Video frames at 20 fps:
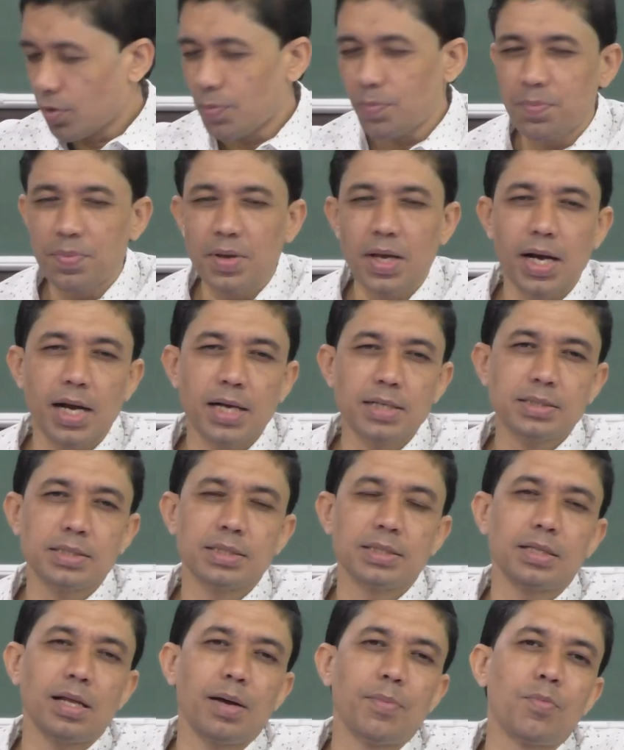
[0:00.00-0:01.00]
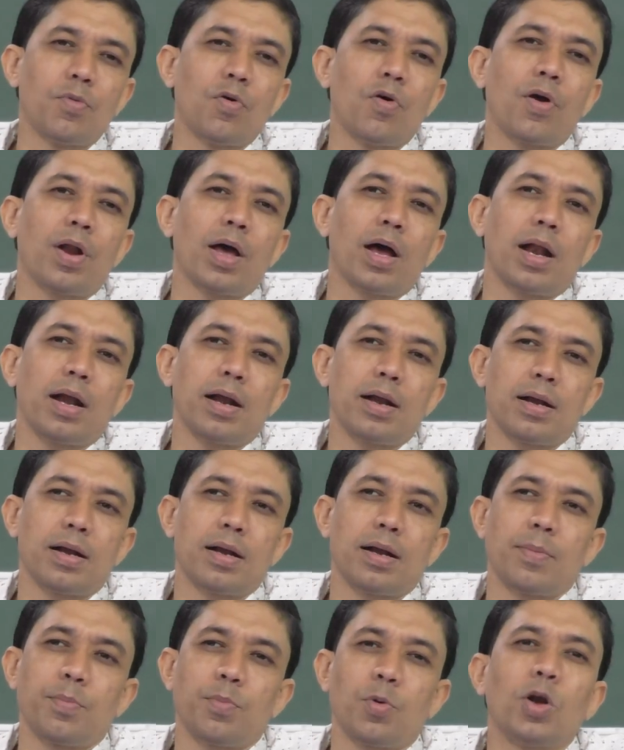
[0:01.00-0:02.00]
obvious in the
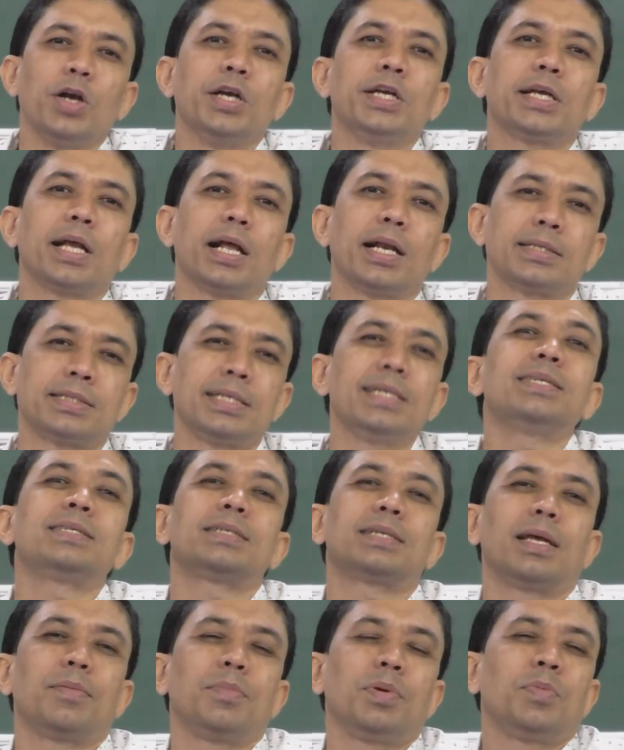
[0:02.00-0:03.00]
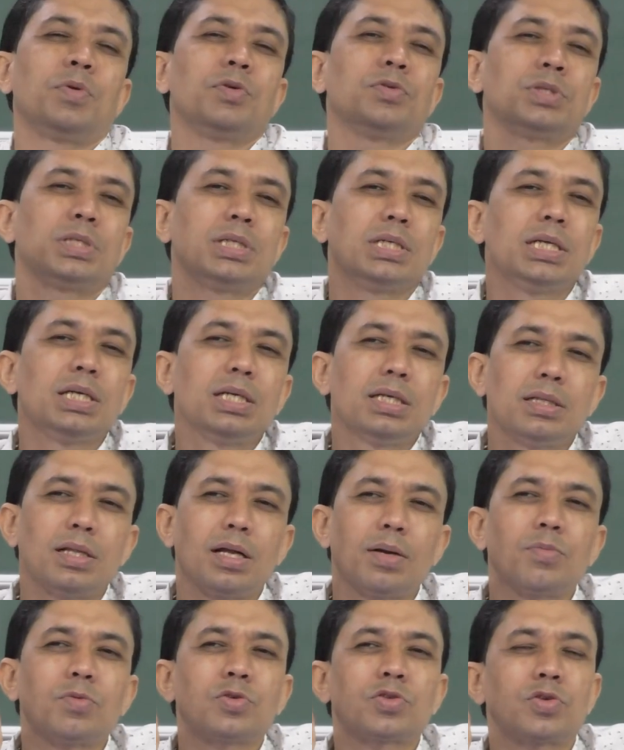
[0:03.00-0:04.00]
modern political system if you see
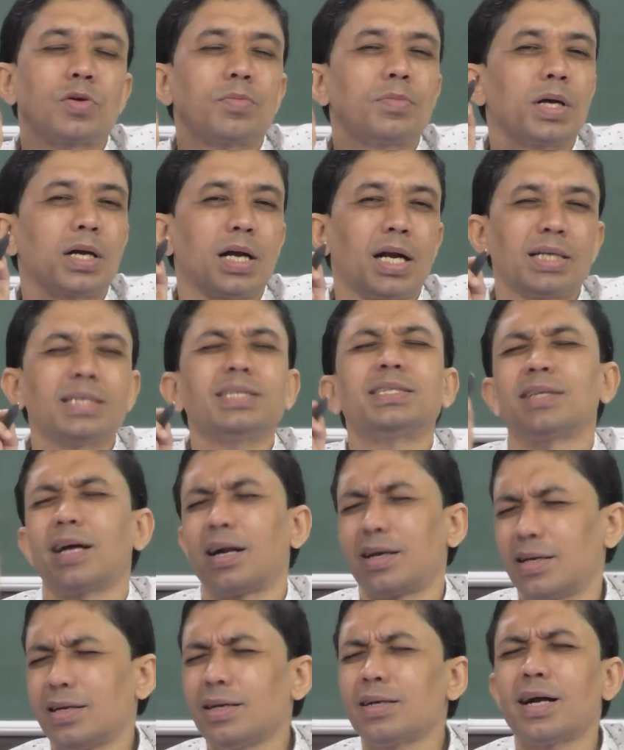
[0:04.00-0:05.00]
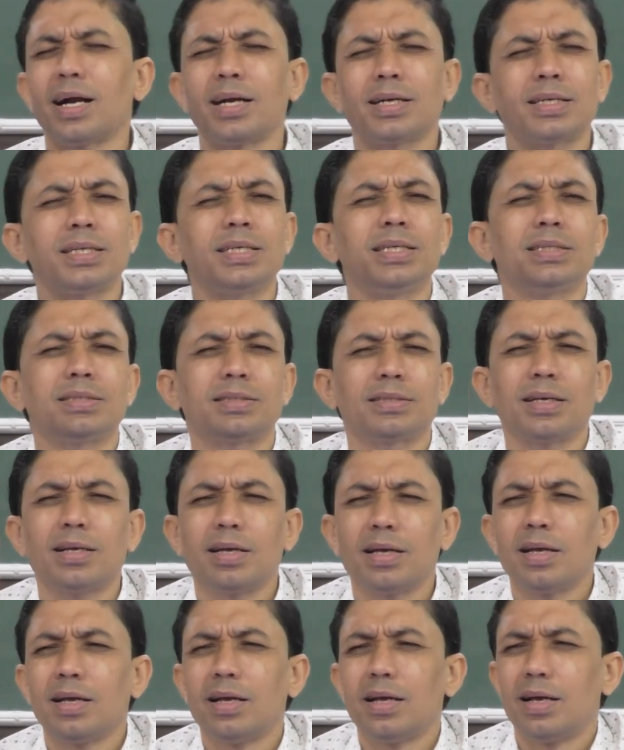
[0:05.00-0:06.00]
that most of the countries certain countries
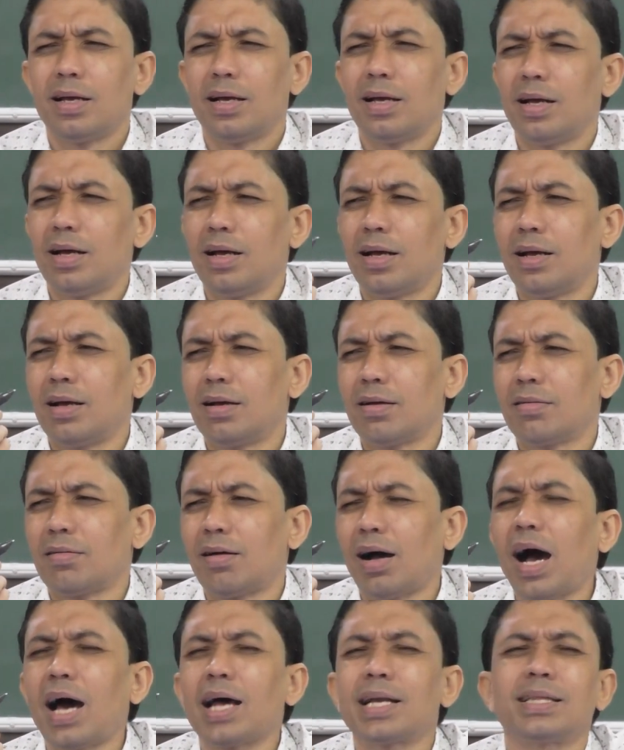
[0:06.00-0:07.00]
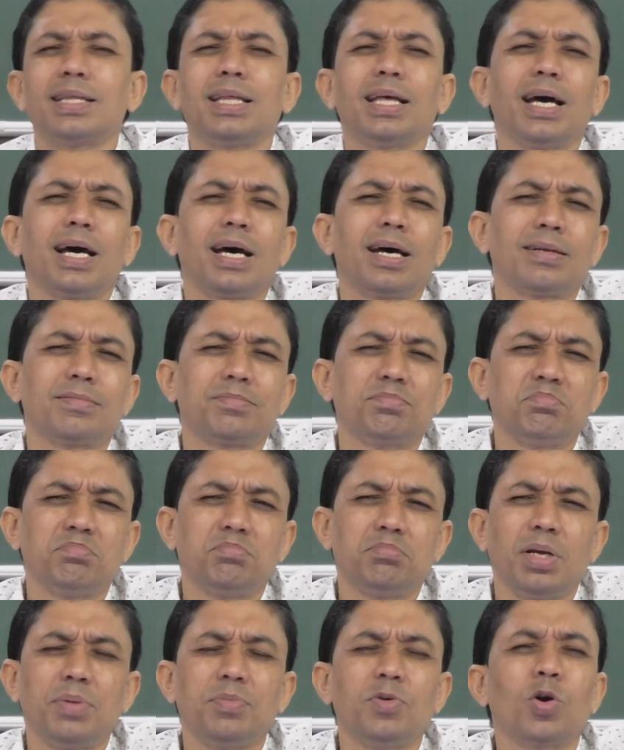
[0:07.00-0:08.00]
uh, are there
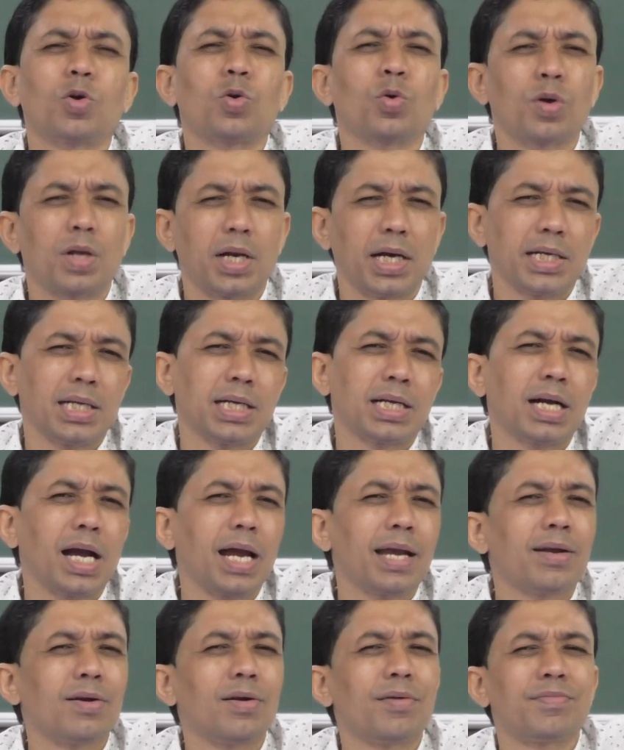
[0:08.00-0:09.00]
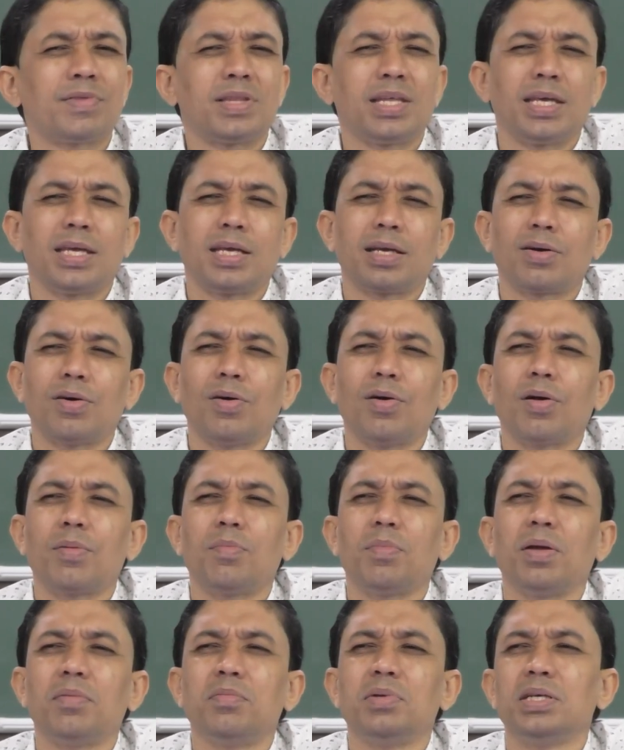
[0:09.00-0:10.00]
maybe autocratic kind of thing or
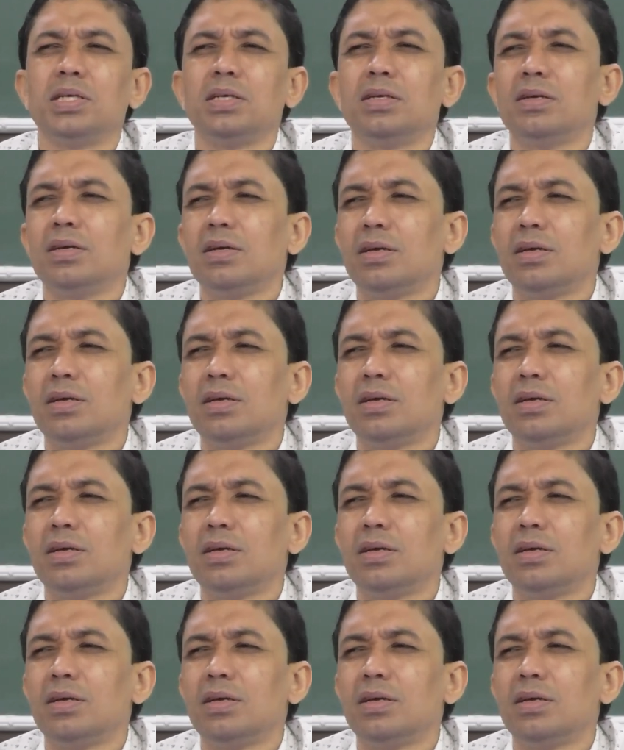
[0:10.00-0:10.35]
maybe